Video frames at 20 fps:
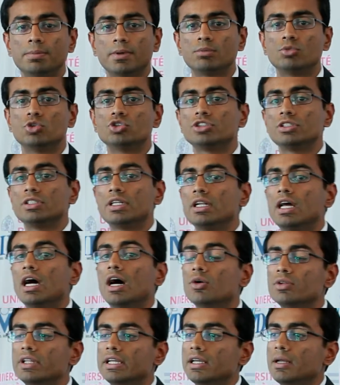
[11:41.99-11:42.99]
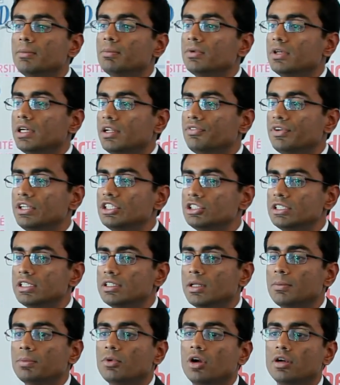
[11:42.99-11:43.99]
promotion, and how they can
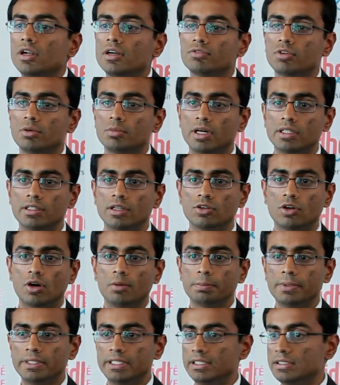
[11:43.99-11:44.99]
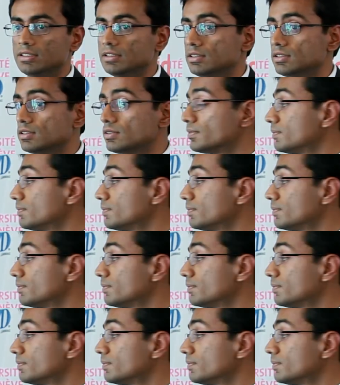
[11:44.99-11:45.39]
differentiate the product from other competitors.